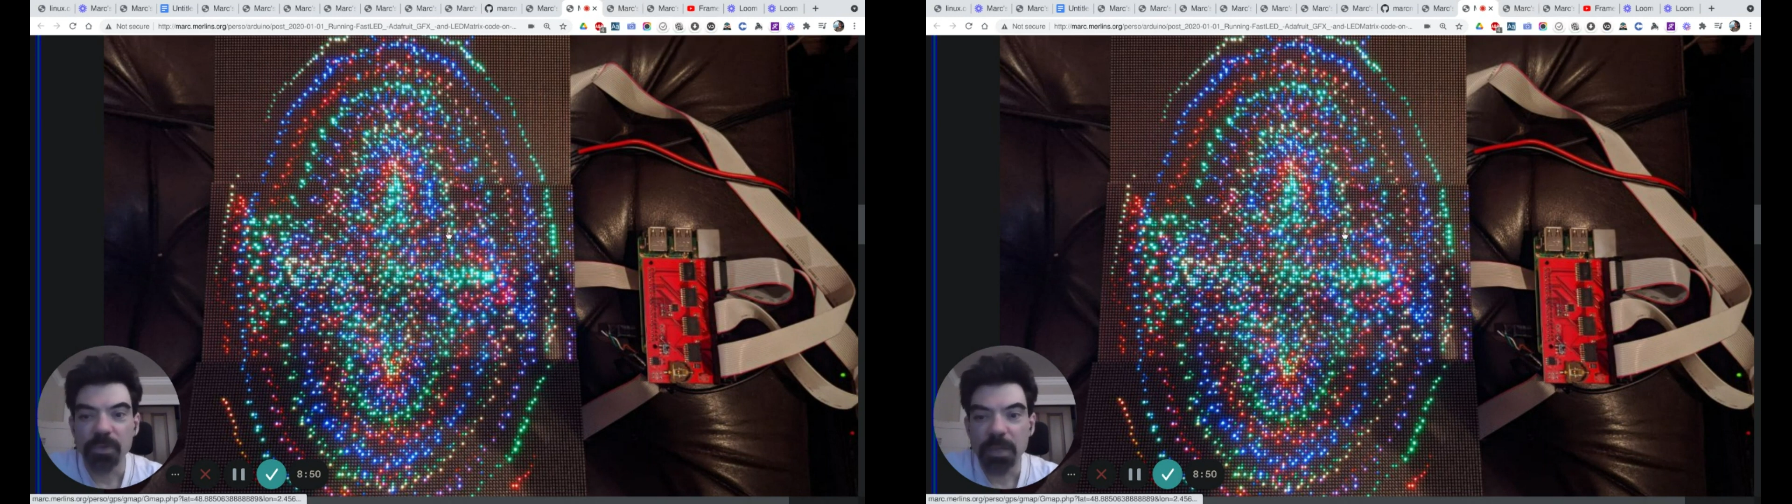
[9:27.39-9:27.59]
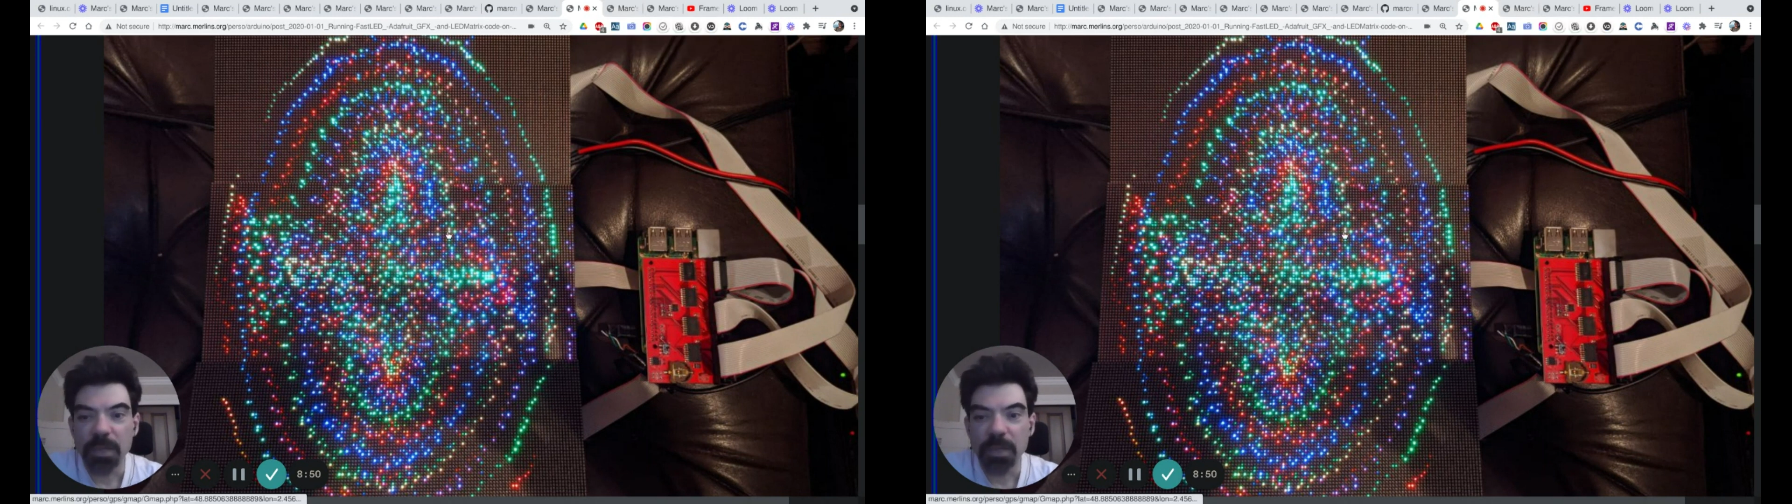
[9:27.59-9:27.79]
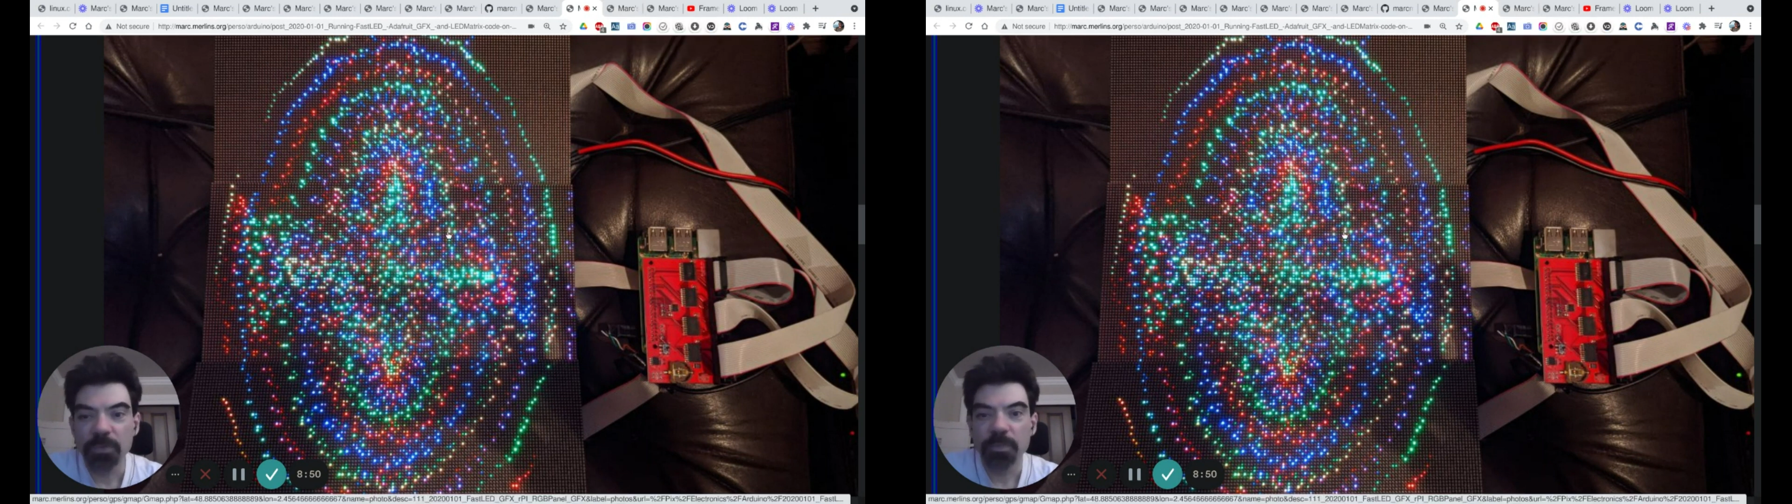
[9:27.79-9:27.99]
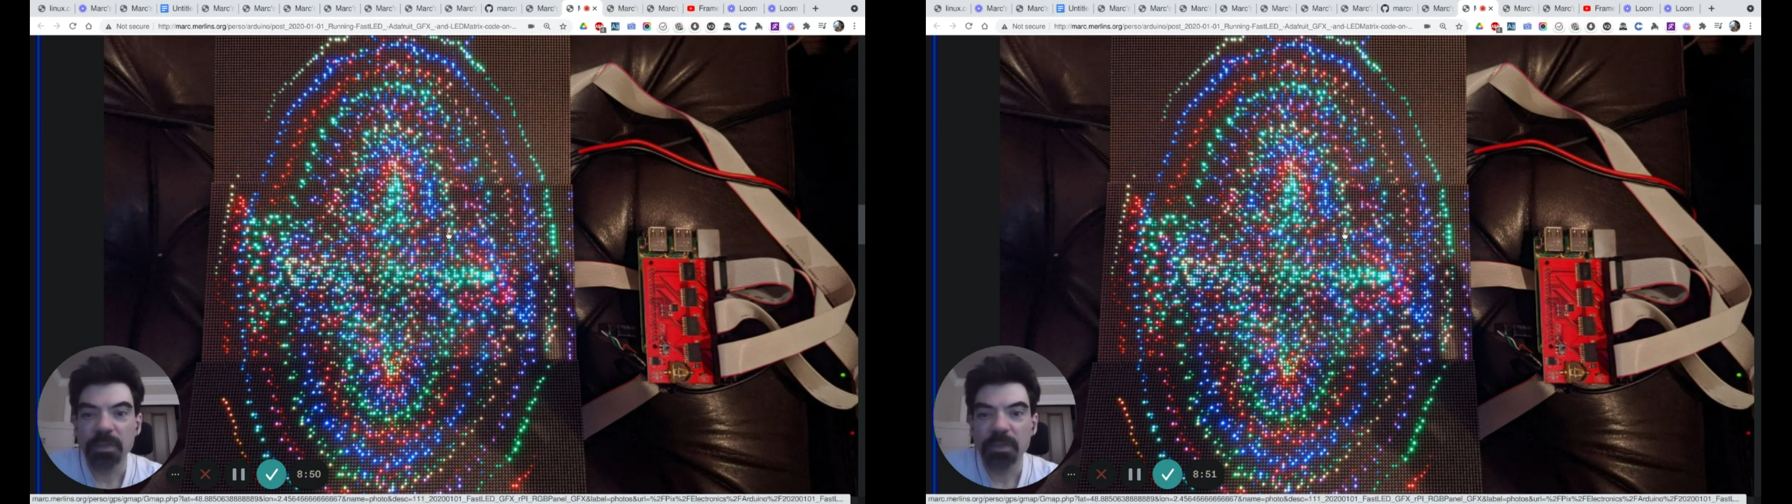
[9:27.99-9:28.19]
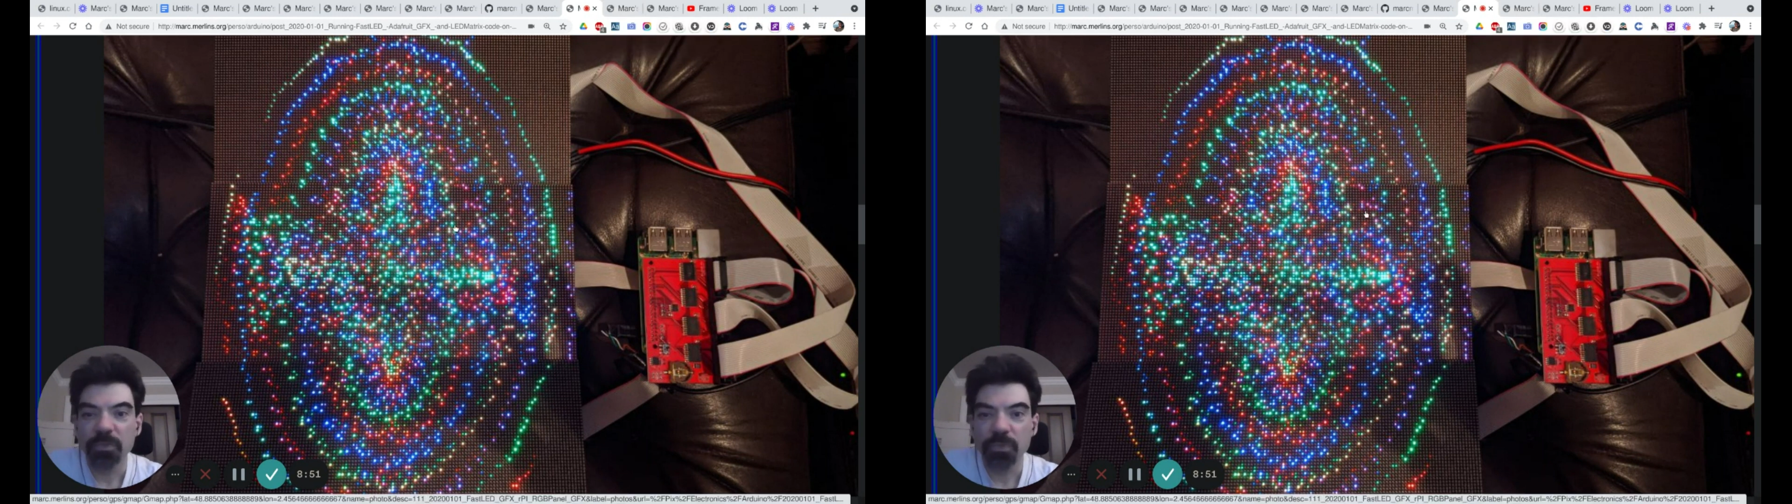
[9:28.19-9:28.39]
glue library to
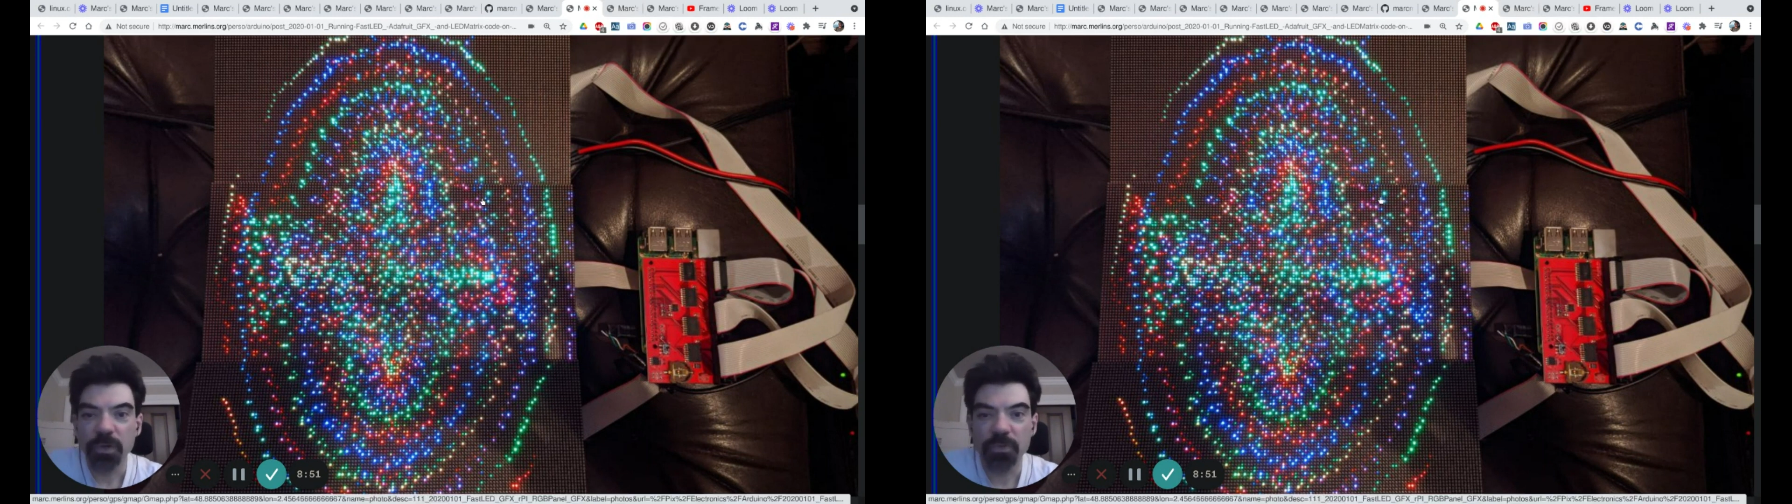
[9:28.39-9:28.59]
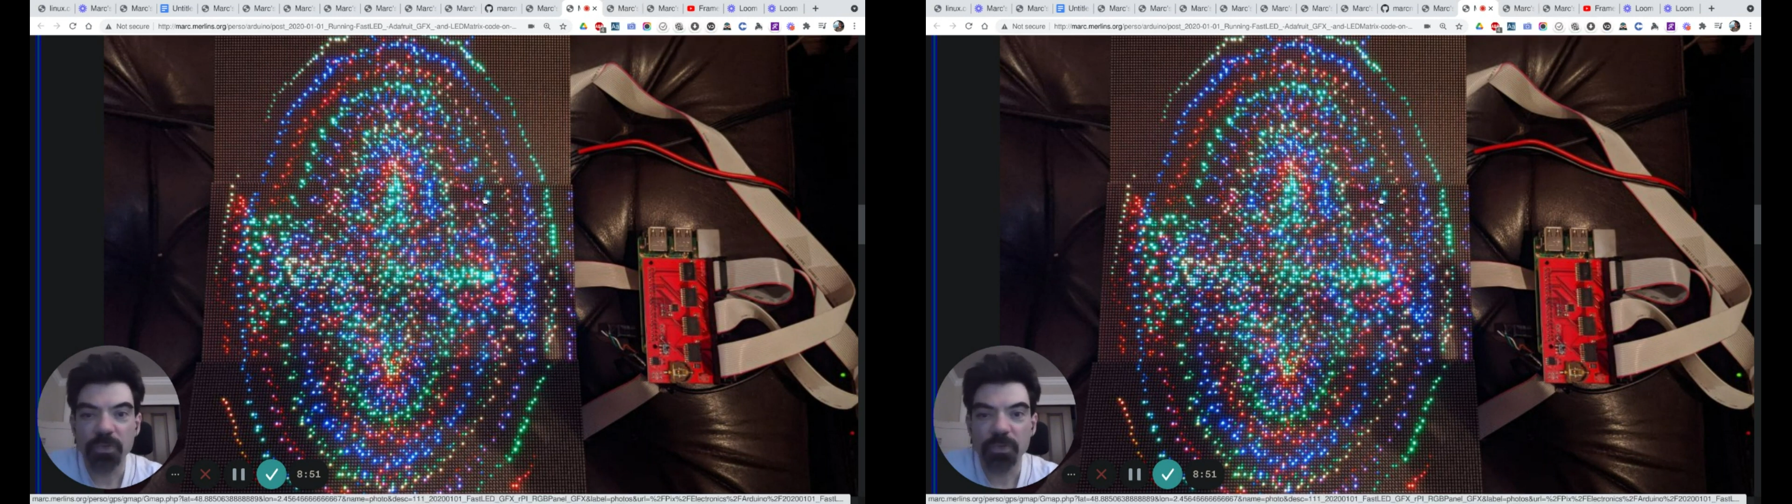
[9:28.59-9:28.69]
make this work.